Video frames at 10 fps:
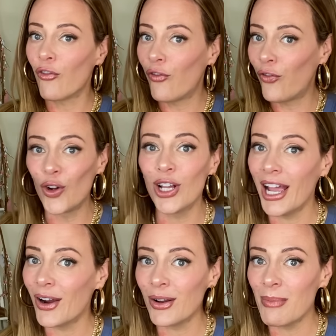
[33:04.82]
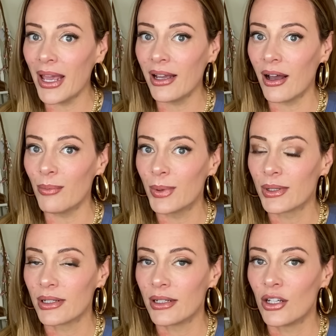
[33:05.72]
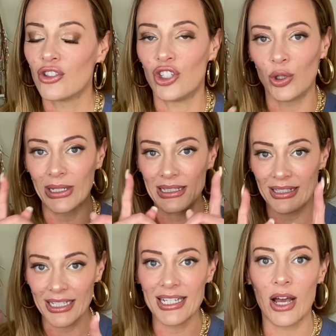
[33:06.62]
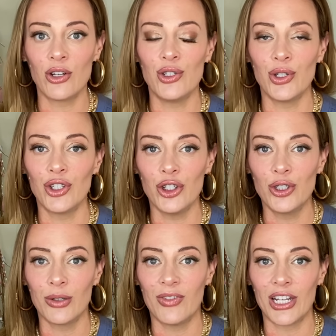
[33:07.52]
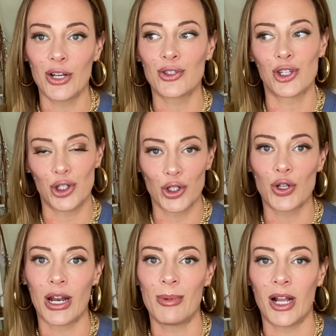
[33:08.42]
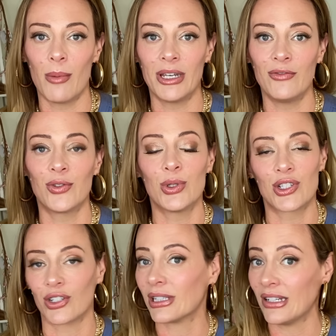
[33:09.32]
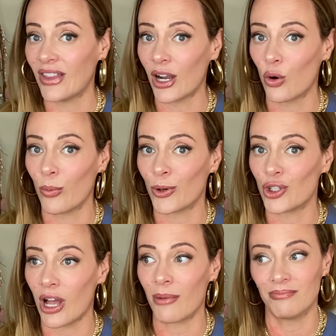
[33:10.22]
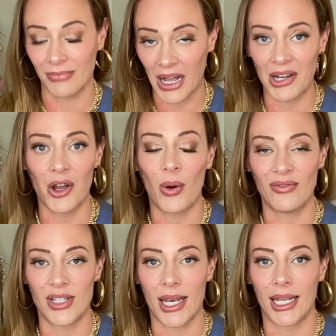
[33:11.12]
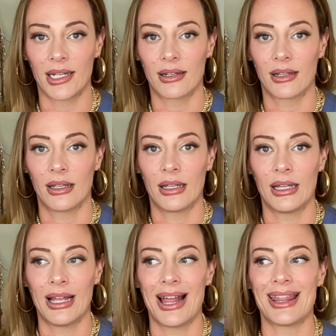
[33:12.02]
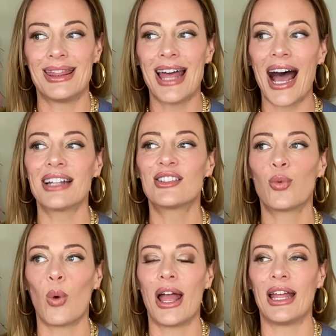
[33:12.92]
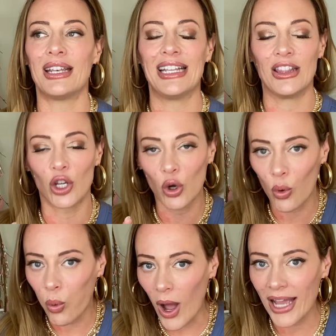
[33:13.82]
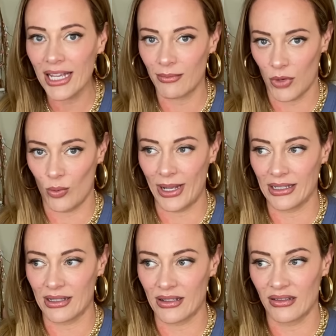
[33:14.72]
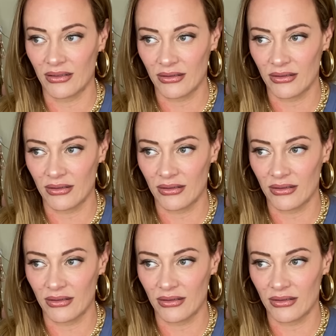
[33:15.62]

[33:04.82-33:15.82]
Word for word: full hair and makeup so you can sit down and do your YouTube videos because you're trying to become an influencer and leave that corporate job. I know, I've done it. That's when, in the quiet moments,